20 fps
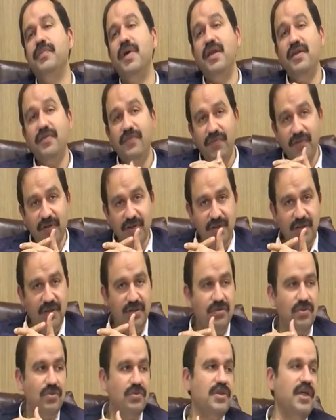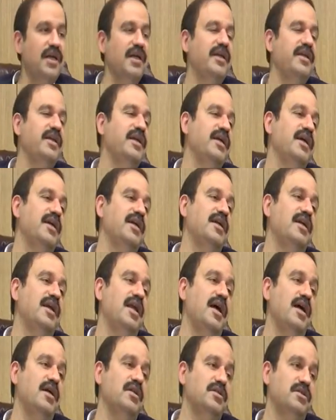benefit the society at
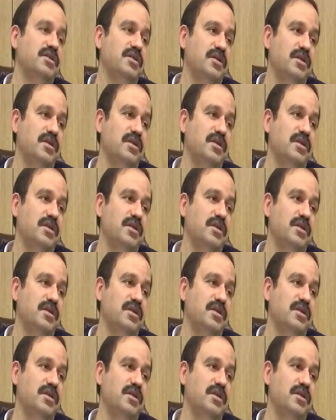large